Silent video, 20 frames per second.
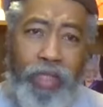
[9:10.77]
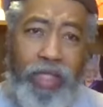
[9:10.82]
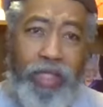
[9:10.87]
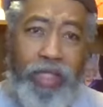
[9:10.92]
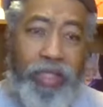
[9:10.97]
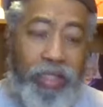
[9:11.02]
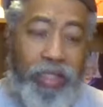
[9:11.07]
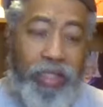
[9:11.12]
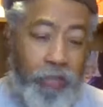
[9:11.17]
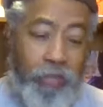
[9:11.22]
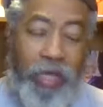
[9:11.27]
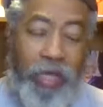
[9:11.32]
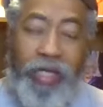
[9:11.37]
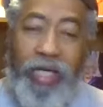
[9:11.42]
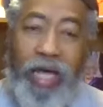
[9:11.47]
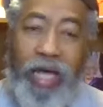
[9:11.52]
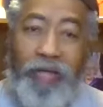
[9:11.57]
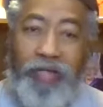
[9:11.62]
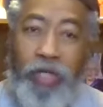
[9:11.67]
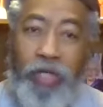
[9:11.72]
Did the monkey
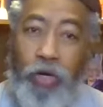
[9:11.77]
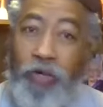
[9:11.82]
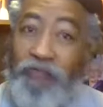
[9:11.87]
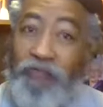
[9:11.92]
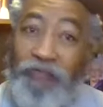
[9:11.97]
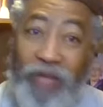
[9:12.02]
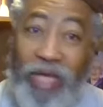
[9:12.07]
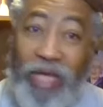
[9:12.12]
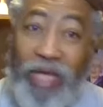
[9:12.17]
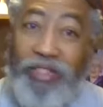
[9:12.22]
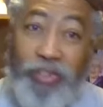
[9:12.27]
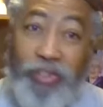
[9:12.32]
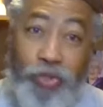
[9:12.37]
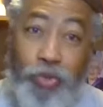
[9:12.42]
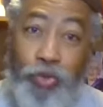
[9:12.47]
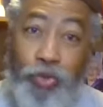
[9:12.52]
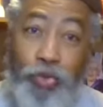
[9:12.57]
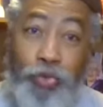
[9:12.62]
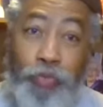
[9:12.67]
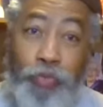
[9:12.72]
have to go to flight
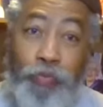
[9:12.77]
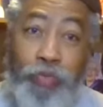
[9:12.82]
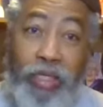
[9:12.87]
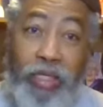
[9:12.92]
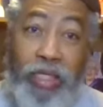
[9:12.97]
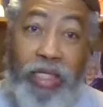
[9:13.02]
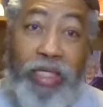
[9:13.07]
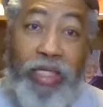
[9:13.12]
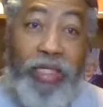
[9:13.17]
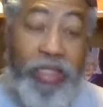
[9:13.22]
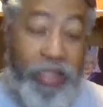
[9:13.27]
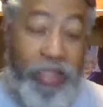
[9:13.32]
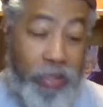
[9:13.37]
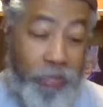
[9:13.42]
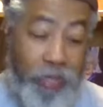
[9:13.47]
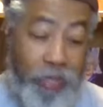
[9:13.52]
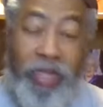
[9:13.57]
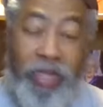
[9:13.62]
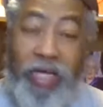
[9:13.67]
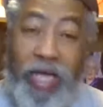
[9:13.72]
school? Did the
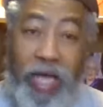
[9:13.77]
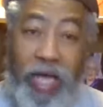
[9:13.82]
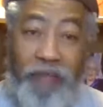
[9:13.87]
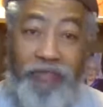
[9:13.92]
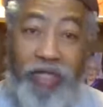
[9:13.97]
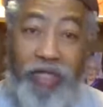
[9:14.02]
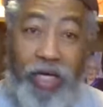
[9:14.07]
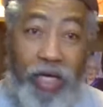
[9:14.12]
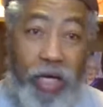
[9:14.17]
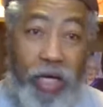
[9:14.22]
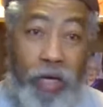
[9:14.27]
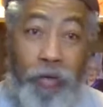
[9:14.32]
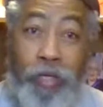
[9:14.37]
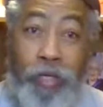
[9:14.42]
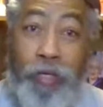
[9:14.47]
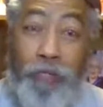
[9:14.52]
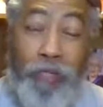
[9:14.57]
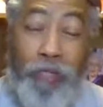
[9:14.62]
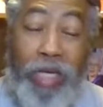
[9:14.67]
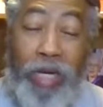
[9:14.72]
monkey have to
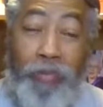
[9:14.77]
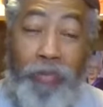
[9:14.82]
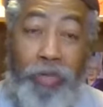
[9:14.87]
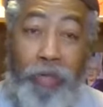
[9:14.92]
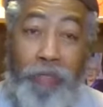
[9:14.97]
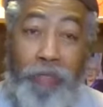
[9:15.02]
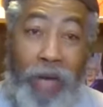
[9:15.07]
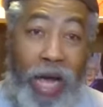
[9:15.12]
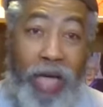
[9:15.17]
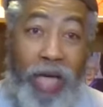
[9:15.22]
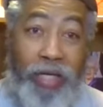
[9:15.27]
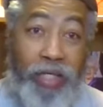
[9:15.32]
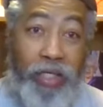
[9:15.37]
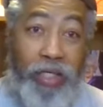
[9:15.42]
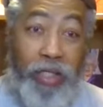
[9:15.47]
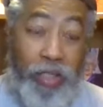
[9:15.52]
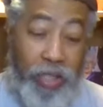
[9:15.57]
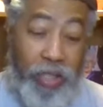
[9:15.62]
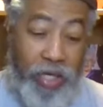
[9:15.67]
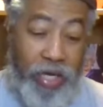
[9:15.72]
be able to pilot
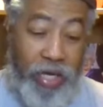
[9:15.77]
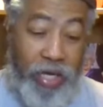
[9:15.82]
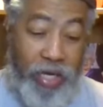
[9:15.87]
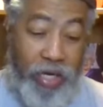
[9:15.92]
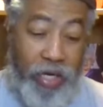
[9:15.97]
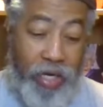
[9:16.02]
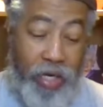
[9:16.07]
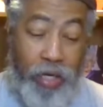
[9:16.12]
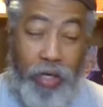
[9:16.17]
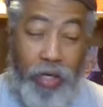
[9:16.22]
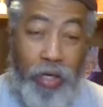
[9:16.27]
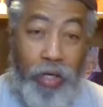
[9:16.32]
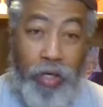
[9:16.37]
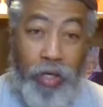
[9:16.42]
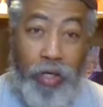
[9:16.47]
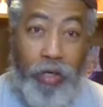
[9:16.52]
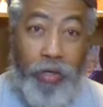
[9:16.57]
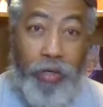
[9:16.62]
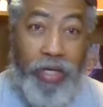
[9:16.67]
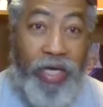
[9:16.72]
a
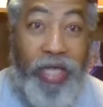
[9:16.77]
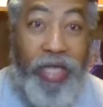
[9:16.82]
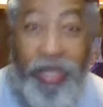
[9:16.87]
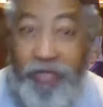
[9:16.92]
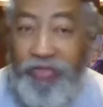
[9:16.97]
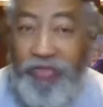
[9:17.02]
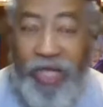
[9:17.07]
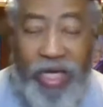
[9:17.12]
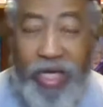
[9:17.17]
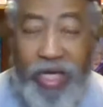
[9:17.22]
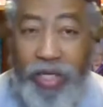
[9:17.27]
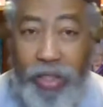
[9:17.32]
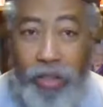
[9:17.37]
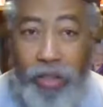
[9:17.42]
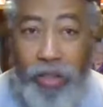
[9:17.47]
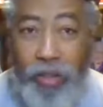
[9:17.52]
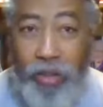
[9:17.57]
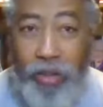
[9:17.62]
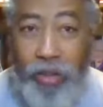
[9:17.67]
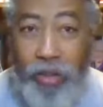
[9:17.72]
anything?
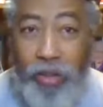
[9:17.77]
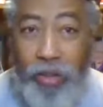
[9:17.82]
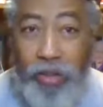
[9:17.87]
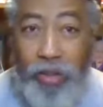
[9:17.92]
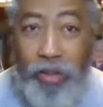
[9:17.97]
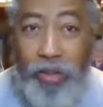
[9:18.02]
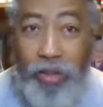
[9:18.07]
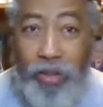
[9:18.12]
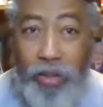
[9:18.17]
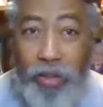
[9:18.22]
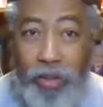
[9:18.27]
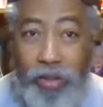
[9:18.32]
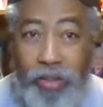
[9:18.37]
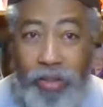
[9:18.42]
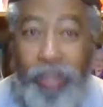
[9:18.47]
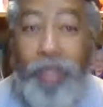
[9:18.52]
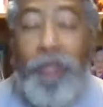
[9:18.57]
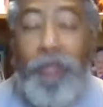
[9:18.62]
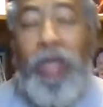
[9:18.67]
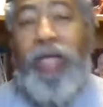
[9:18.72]
Did the
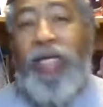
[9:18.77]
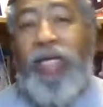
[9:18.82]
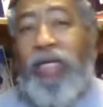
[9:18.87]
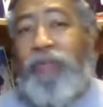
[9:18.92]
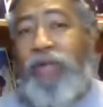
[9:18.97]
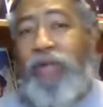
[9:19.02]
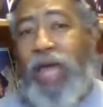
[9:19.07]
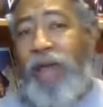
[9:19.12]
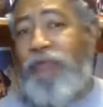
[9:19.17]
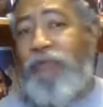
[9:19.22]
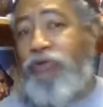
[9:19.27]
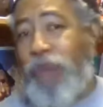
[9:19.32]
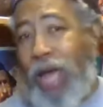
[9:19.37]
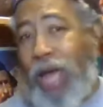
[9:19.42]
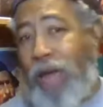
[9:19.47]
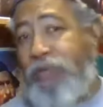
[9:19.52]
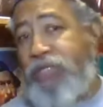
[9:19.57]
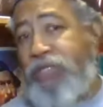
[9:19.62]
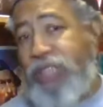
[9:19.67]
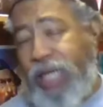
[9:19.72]
monkey even have a
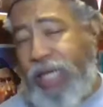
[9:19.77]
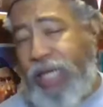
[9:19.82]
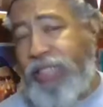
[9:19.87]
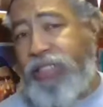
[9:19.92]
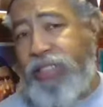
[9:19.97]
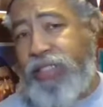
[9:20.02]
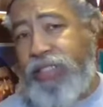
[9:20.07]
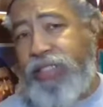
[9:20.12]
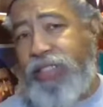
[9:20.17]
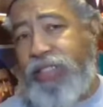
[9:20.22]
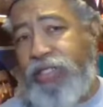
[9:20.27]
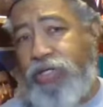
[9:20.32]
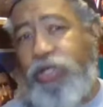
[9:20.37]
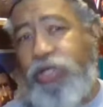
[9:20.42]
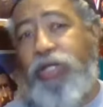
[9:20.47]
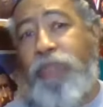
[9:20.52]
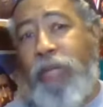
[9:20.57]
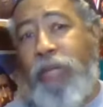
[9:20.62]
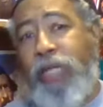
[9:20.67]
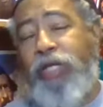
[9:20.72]
driver's license? Could the
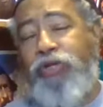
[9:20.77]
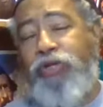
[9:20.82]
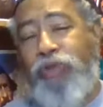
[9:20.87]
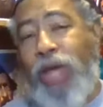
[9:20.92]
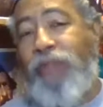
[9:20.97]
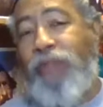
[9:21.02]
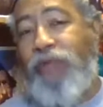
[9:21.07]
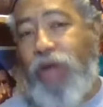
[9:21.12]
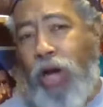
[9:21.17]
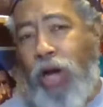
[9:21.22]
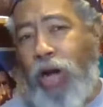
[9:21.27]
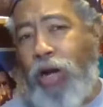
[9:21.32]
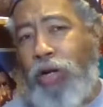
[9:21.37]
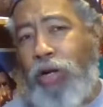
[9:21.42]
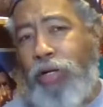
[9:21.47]
monkey drive a car?